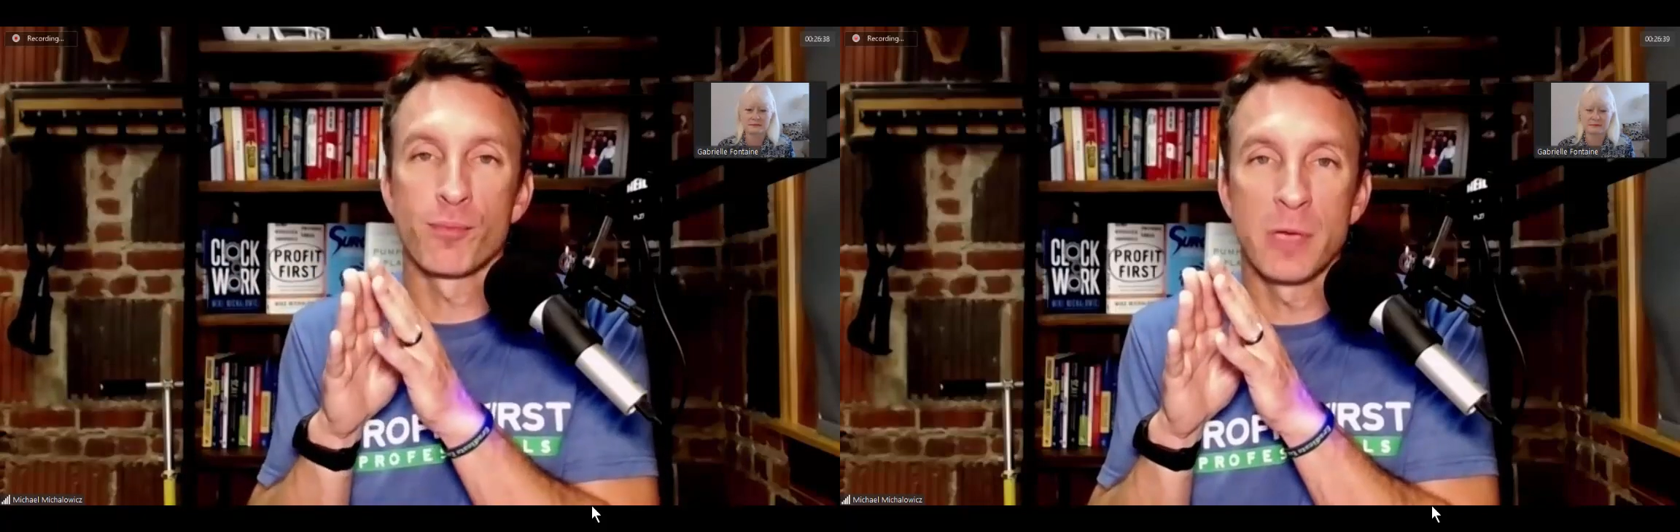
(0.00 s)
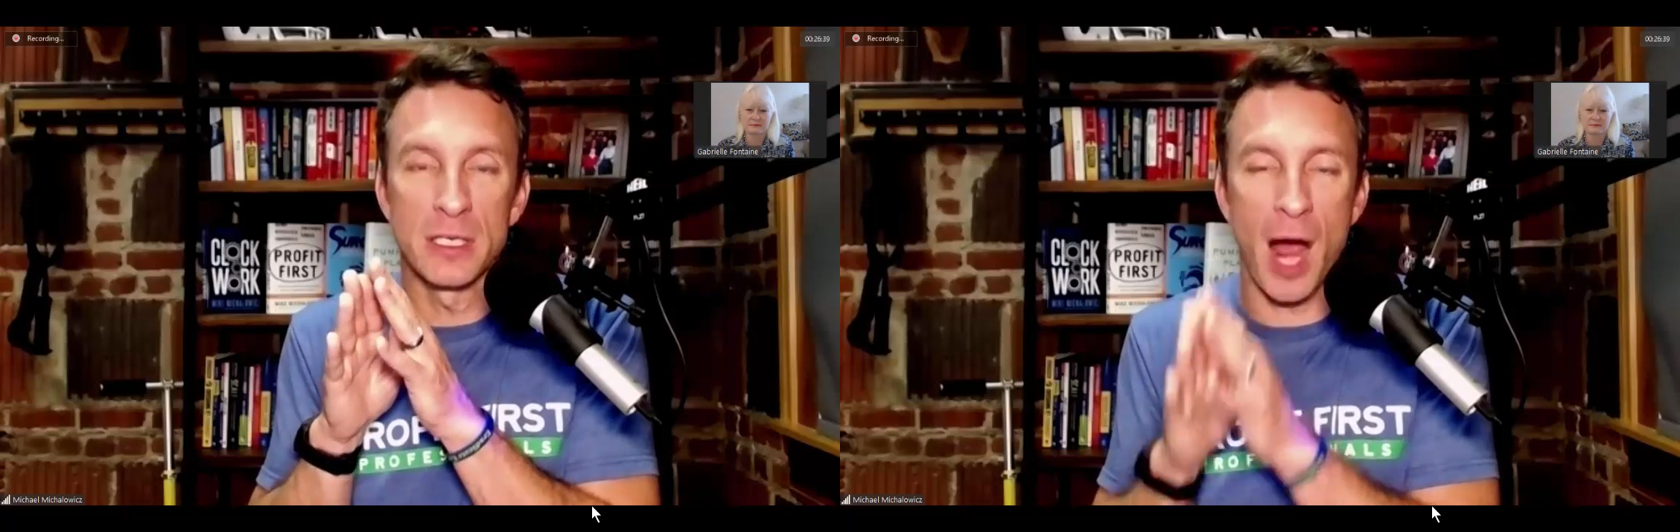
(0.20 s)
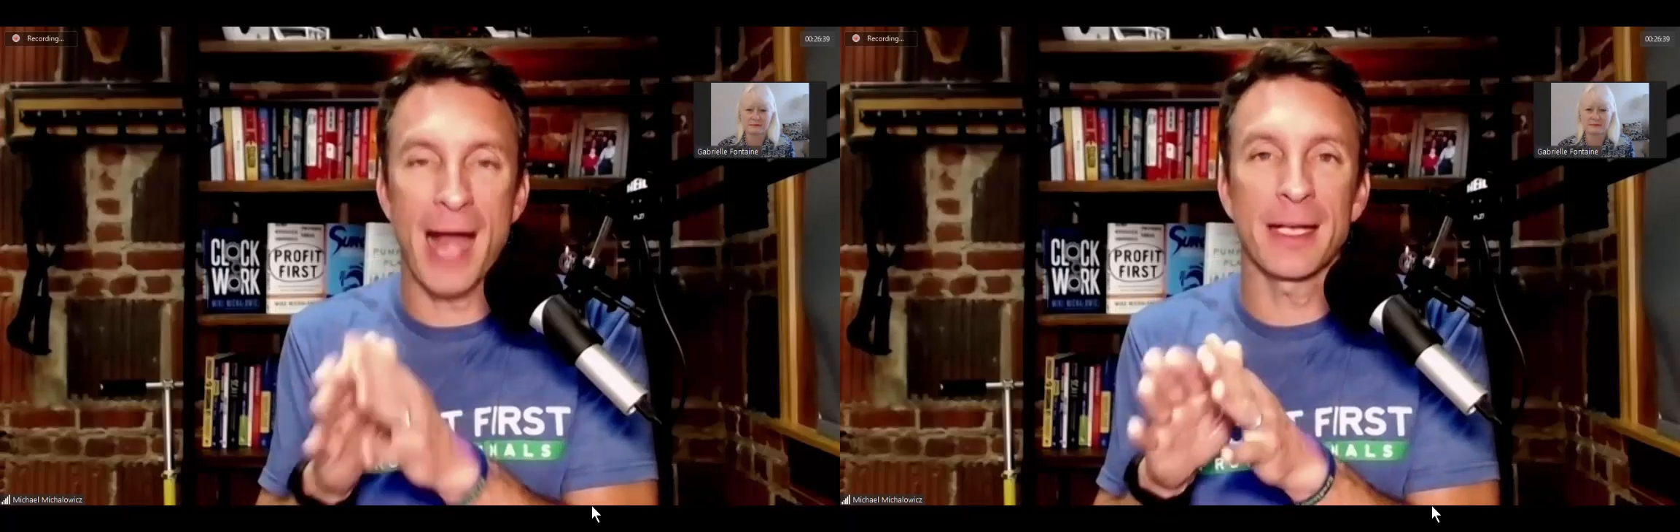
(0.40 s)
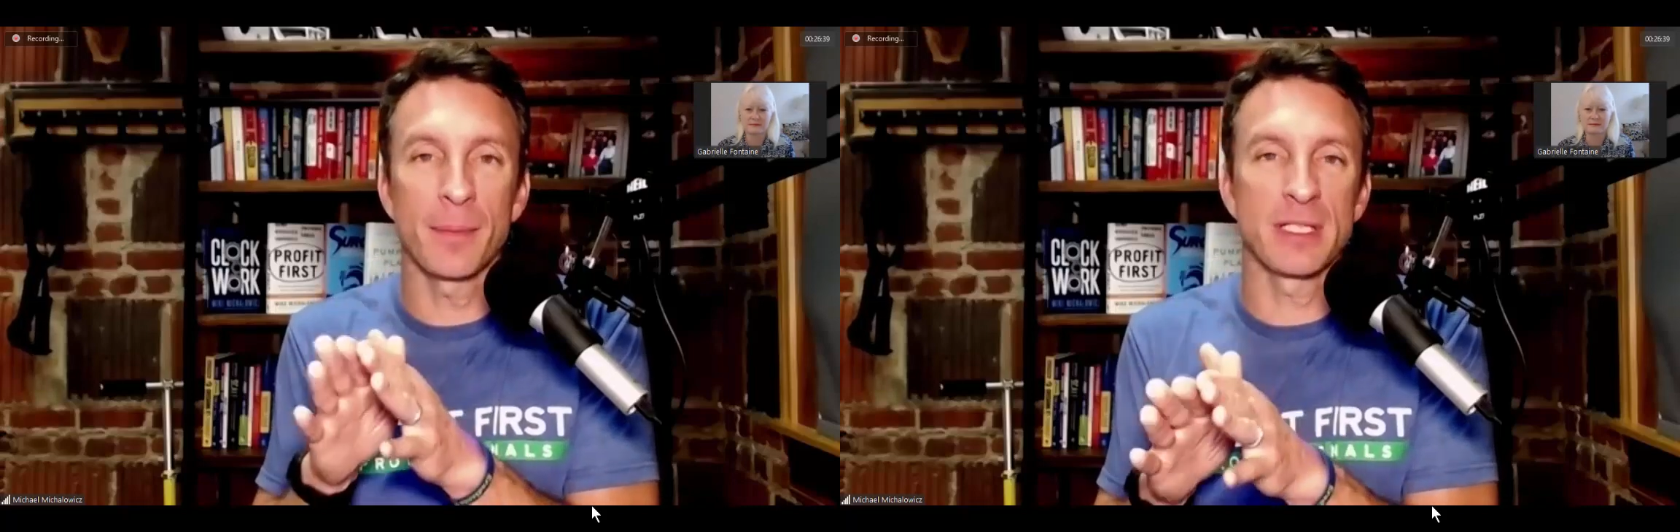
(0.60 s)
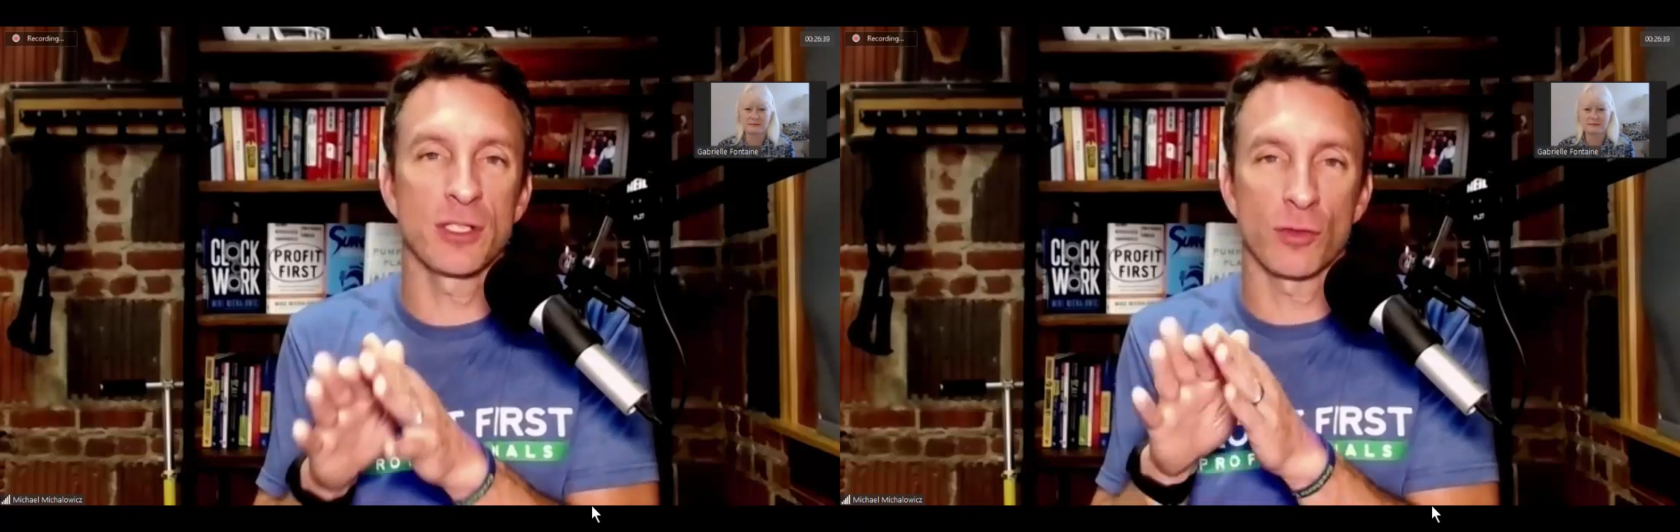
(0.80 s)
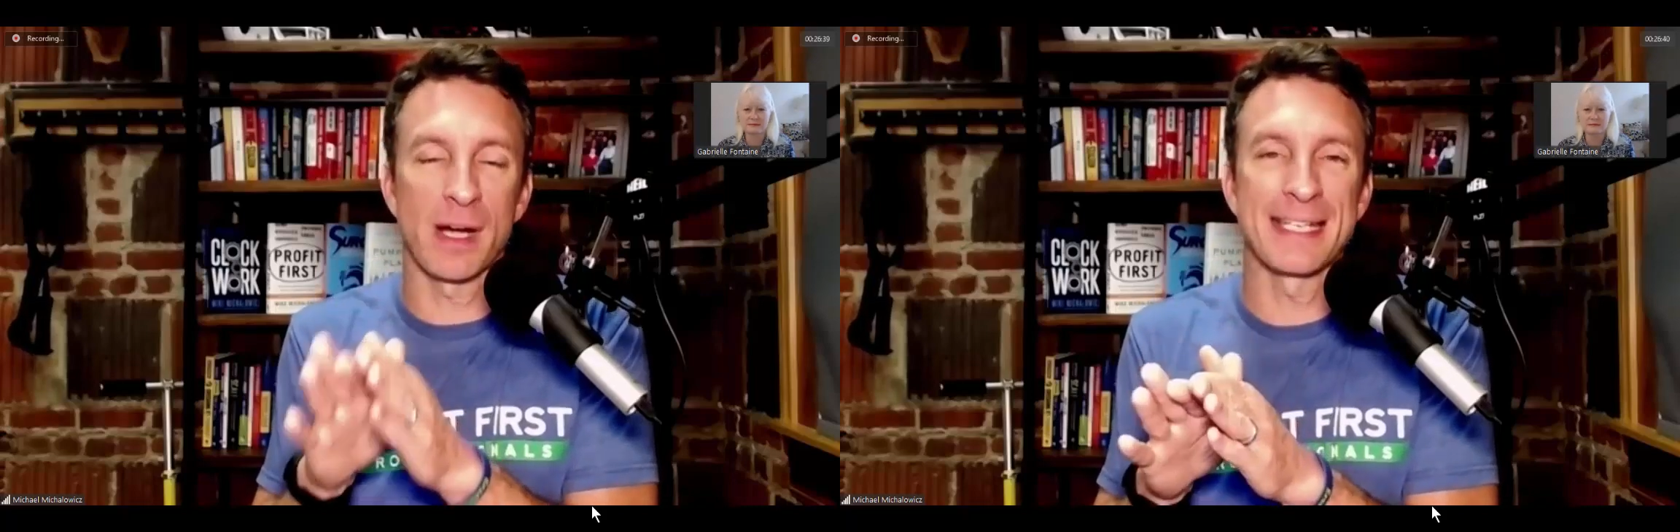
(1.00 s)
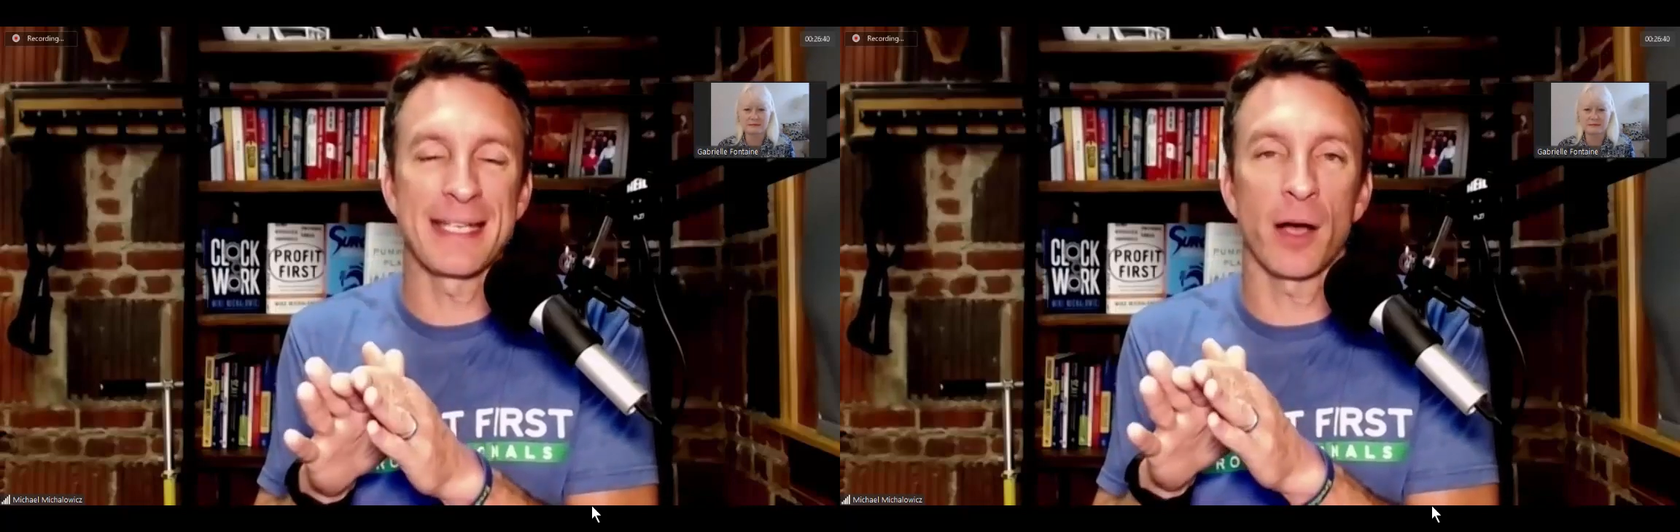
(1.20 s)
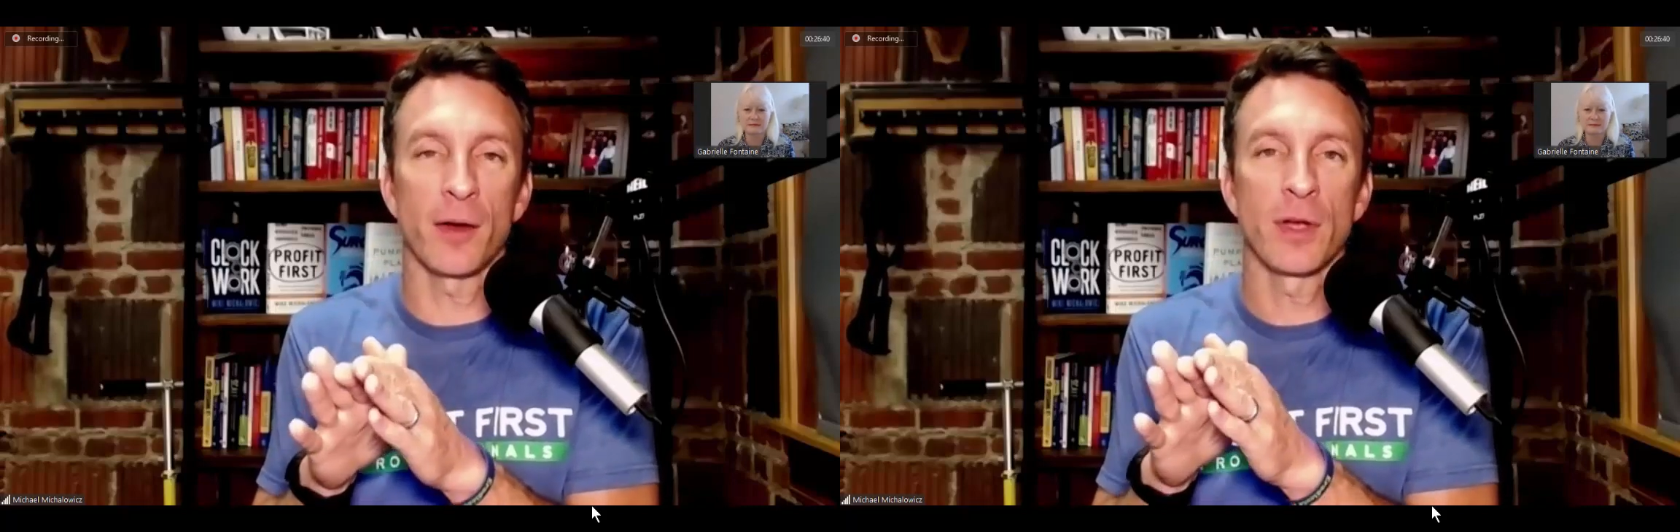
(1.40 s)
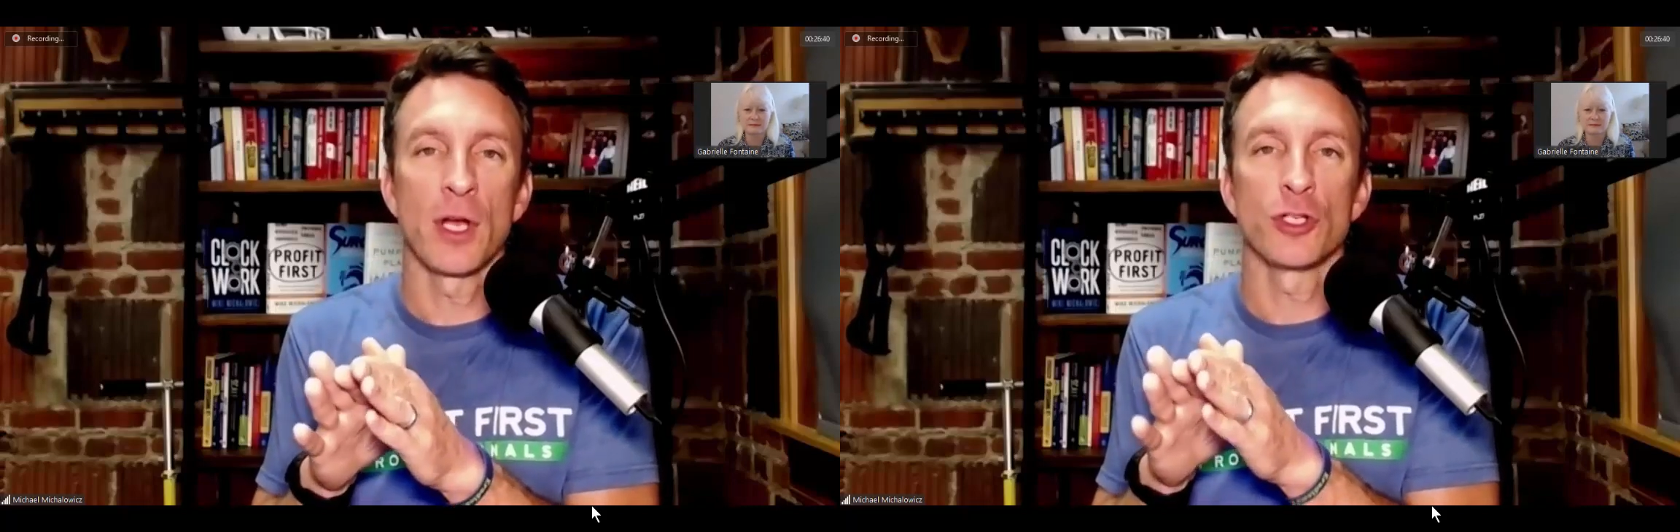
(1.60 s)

designing a business to run itself